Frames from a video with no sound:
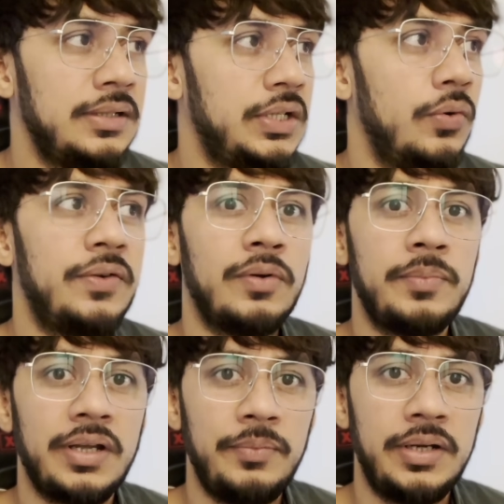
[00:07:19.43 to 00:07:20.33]
do it
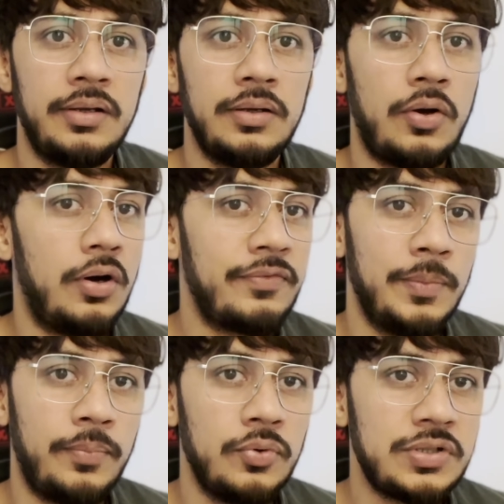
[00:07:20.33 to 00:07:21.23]
from terminal or
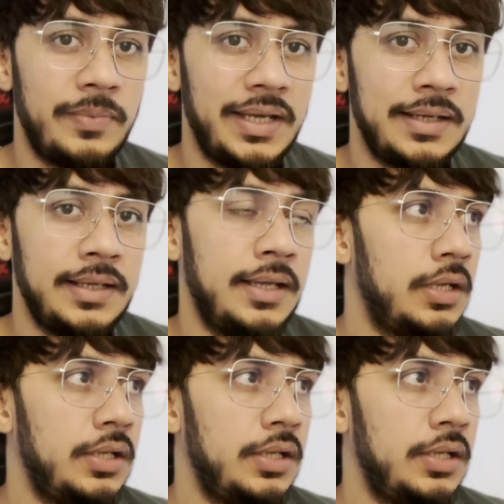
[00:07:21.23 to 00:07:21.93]
from Postman.